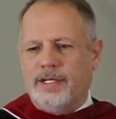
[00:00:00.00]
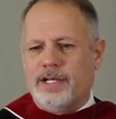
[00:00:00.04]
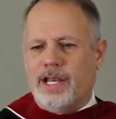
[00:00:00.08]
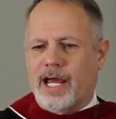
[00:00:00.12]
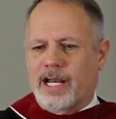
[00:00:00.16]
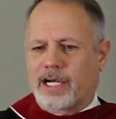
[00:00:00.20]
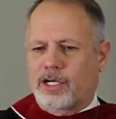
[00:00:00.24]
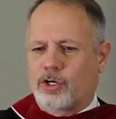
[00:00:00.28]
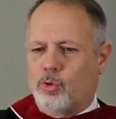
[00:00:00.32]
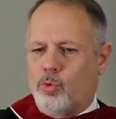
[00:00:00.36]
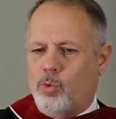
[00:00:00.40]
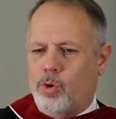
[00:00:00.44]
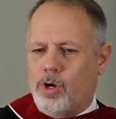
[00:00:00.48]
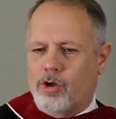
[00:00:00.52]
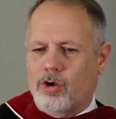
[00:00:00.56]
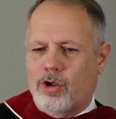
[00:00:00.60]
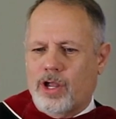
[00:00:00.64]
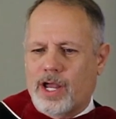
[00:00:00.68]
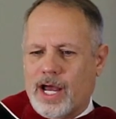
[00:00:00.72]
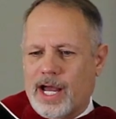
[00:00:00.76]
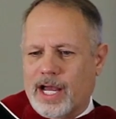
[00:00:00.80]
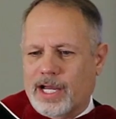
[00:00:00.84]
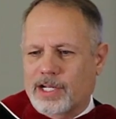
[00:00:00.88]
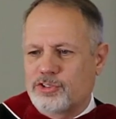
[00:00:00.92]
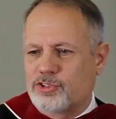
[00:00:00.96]
Dr.
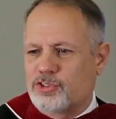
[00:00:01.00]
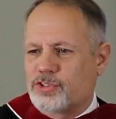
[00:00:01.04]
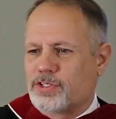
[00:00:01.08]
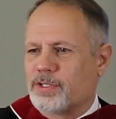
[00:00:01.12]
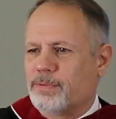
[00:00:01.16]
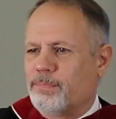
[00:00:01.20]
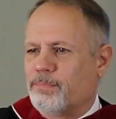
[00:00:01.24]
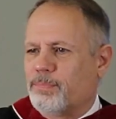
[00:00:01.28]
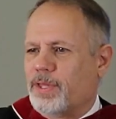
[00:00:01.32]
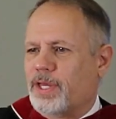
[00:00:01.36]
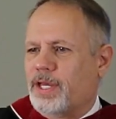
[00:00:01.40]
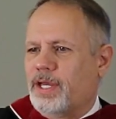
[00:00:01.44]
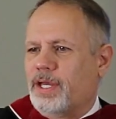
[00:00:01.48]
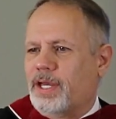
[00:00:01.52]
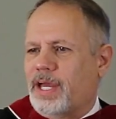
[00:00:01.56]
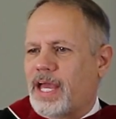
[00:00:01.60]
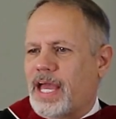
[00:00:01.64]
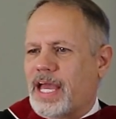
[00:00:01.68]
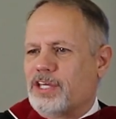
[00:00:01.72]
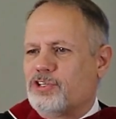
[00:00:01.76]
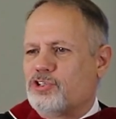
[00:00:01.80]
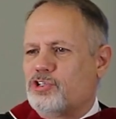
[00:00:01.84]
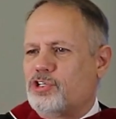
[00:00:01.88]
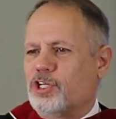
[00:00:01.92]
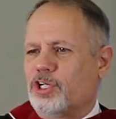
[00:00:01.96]
Wilcox
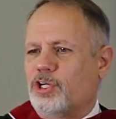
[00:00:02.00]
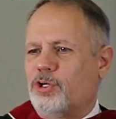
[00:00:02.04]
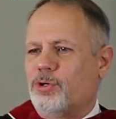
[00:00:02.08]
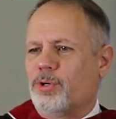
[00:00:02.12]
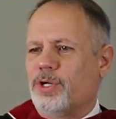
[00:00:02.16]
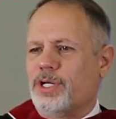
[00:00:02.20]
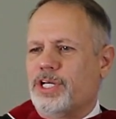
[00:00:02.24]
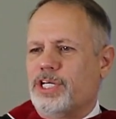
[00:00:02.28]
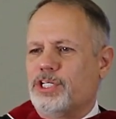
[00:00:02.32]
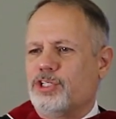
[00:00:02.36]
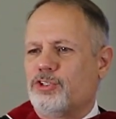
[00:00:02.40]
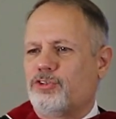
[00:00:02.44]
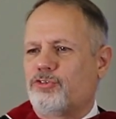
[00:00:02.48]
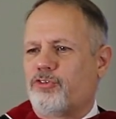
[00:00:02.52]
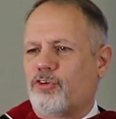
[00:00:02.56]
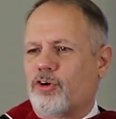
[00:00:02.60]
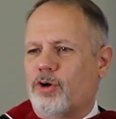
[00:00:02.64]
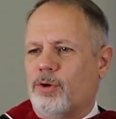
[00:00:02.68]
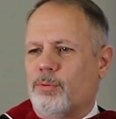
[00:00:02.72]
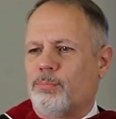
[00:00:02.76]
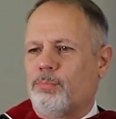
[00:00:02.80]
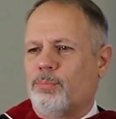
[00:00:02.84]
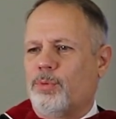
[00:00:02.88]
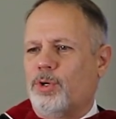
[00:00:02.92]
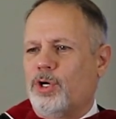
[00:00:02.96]
has degrees
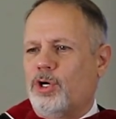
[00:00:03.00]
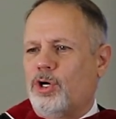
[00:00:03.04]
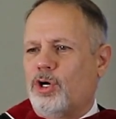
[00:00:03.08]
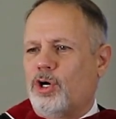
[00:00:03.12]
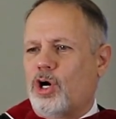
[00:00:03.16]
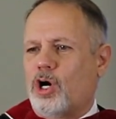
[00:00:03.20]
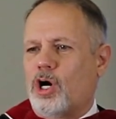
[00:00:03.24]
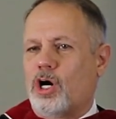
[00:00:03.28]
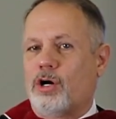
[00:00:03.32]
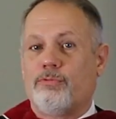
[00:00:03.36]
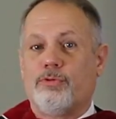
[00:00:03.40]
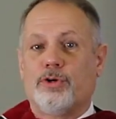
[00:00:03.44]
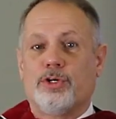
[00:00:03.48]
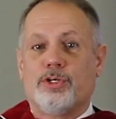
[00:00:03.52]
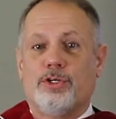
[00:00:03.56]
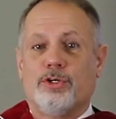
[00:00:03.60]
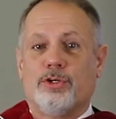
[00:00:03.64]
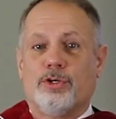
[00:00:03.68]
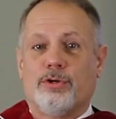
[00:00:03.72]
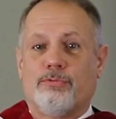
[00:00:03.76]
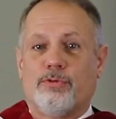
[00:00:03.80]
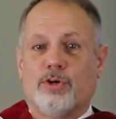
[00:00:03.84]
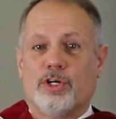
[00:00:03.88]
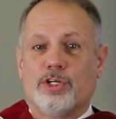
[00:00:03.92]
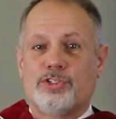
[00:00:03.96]
from Harvard
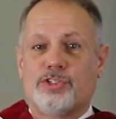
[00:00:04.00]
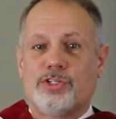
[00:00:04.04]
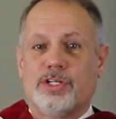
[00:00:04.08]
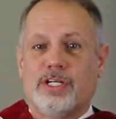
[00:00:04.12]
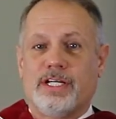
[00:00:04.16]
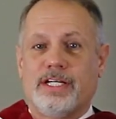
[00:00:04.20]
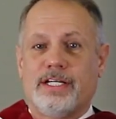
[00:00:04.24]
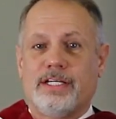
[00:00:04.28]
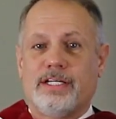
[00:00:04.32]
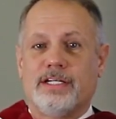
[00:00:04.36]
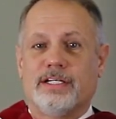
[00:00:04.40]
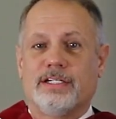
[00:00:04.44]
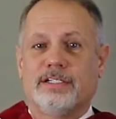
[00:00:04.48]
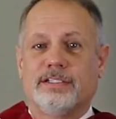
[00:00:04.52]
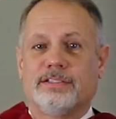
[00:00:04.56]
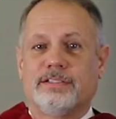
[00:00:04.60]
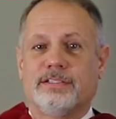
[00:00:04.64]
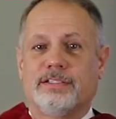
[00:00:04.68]
University,